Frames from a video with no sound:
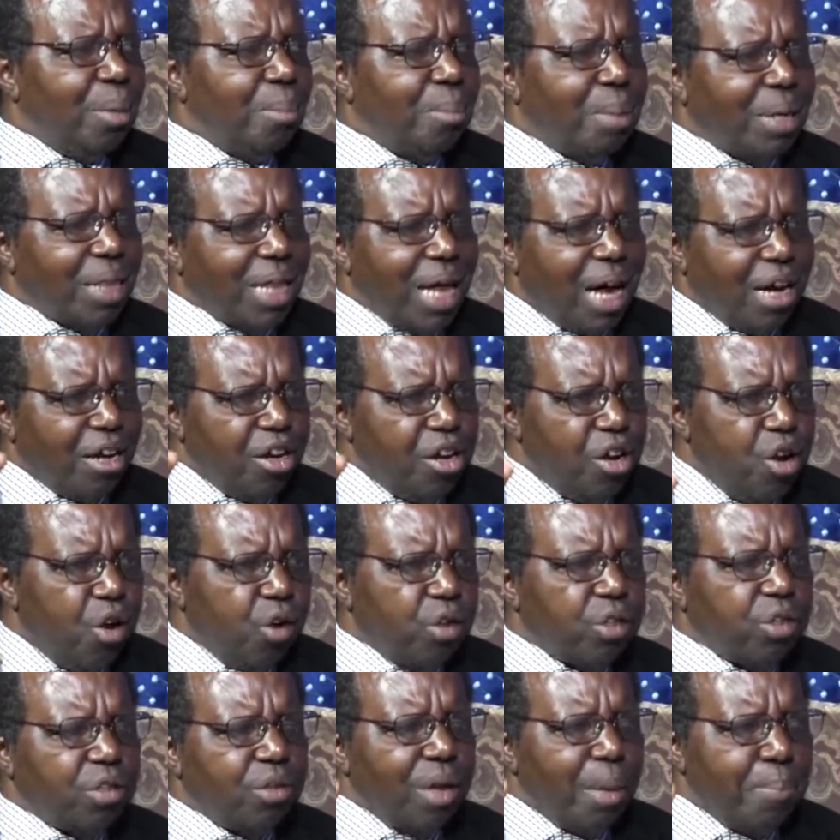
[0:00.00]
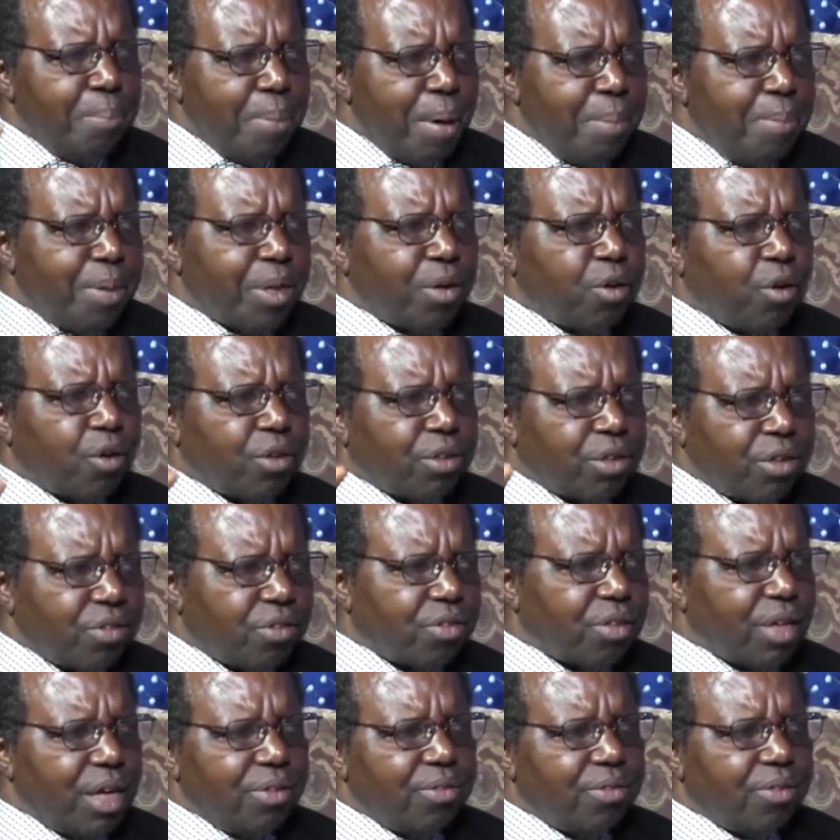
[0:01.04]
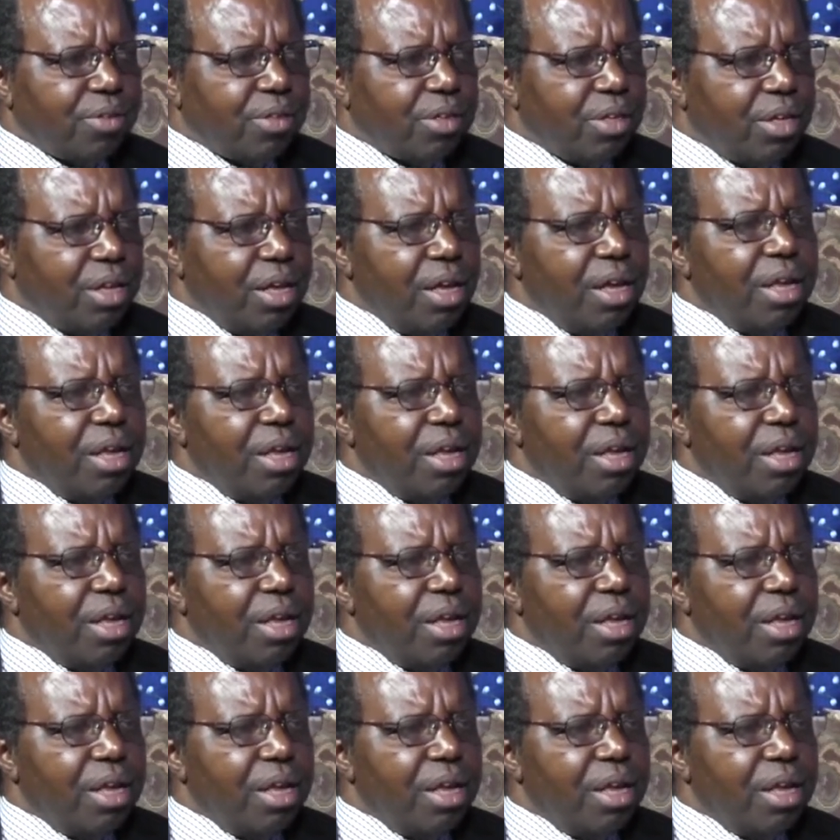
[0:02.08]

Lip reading: but they are not biblical Christians.